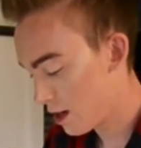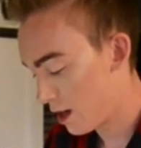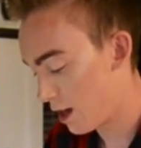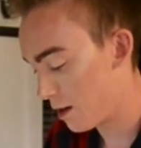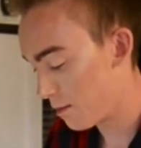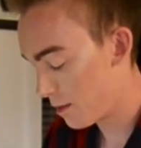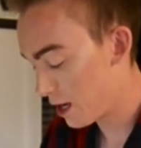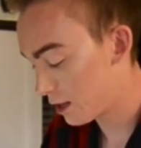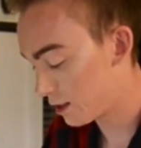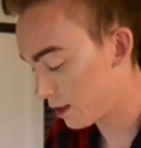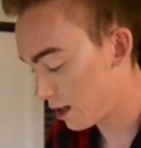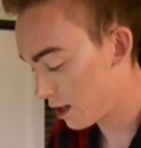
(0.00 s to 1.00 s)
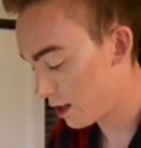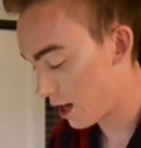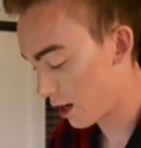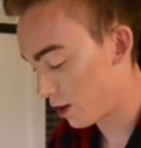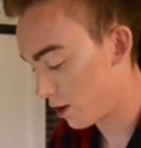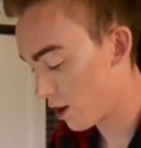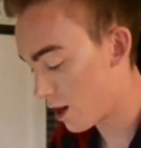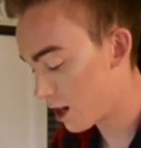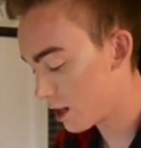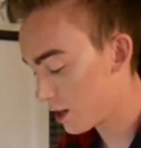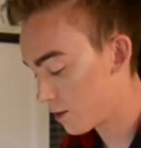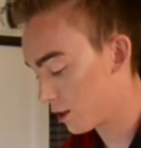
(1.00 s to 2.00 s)
and mix in that
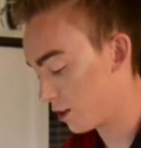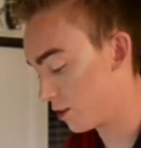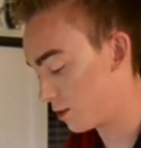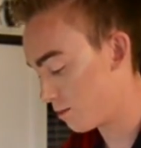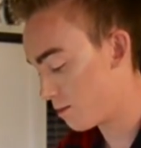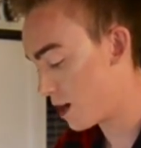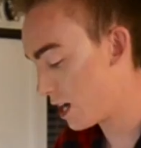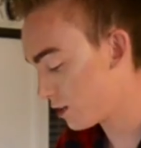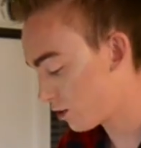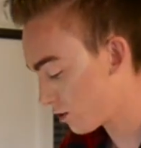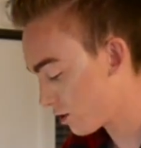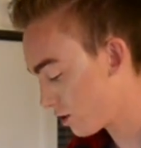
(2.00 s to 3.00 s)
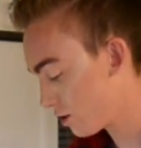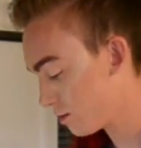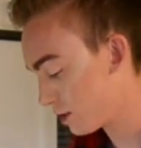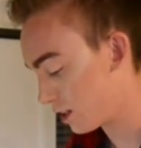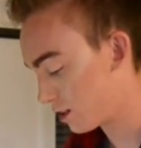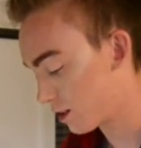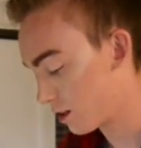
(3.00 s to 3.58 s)
garlic with those mushrooms. It's